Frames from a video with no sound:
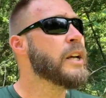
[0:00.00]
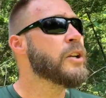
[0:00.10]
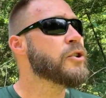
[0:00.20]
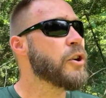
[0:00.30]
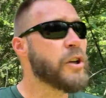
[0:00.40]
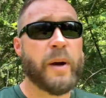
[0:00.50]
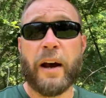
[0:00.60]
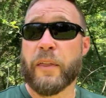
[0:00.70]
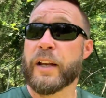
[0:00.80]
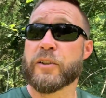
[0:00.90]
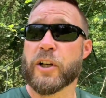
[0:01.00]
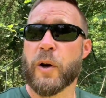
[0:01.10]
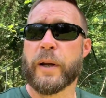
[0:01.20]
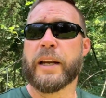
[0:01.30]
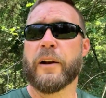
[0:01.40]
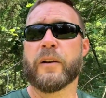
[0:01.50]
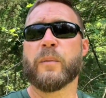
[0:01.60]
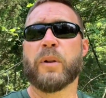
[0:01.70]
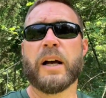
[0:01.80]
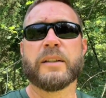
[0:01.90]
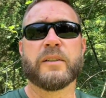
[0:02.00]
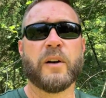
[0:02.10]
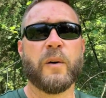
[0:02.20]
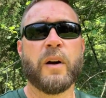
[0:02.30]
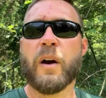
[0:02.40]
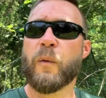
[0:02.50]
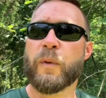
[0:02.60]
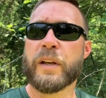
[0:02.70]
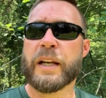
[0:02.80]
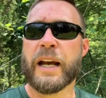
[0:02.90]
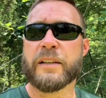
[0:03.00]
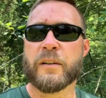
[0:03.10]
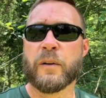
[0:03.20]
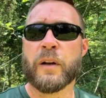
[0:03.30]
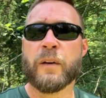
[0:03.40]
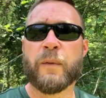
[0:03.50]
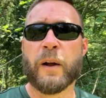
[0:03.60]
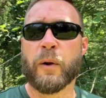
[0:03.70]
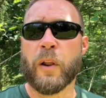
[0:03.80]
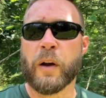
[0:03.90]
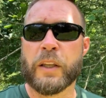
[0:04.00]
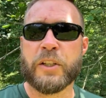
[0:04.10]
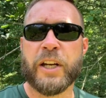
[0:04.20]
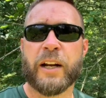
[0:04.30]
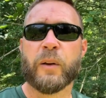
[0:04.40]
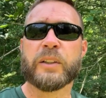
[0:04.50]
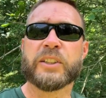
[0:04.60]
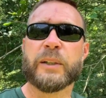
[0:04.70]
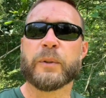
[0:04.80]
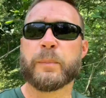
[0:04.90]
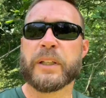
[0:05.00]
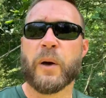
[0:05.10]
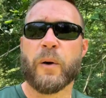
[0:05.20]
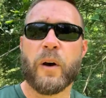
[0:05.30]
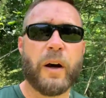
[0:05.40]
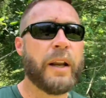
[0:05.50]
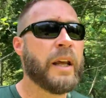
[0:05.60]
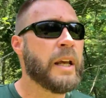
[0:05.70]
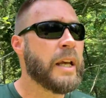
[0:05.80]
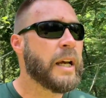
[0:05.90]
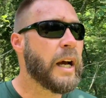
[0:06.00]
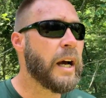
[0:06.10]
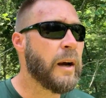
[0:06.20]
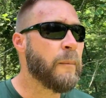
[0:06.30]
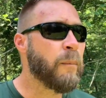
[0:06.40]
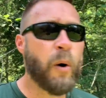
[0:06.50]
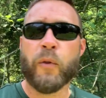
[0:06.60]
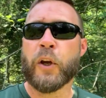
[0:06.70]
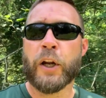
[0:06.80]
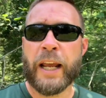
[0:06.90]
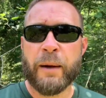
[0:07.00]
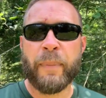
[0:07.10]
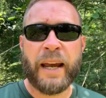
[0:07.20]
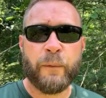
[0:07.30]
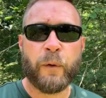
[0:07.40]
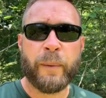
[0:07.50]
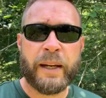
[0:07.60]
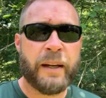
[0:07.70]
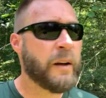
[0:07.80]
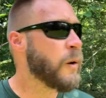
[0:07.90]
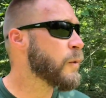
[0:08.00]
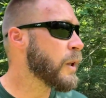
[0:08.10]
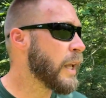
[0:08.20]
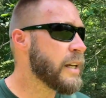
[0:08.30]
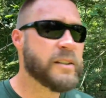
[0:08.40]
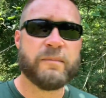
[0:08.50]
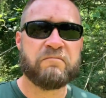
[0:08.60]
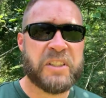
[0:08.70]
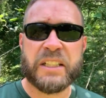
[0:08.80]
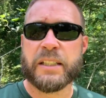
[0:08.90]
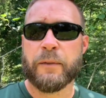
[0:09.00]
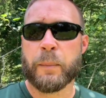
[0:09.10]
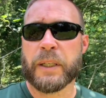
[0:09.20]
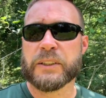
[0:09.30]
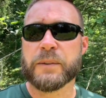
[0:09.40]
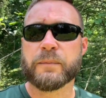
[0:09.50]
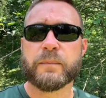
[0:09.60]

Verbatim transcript: show you how things are going here in the plot. So hopefully you guys are following along in the channel and seeing what's been going on um, both good and bad for me over the last six, seven months.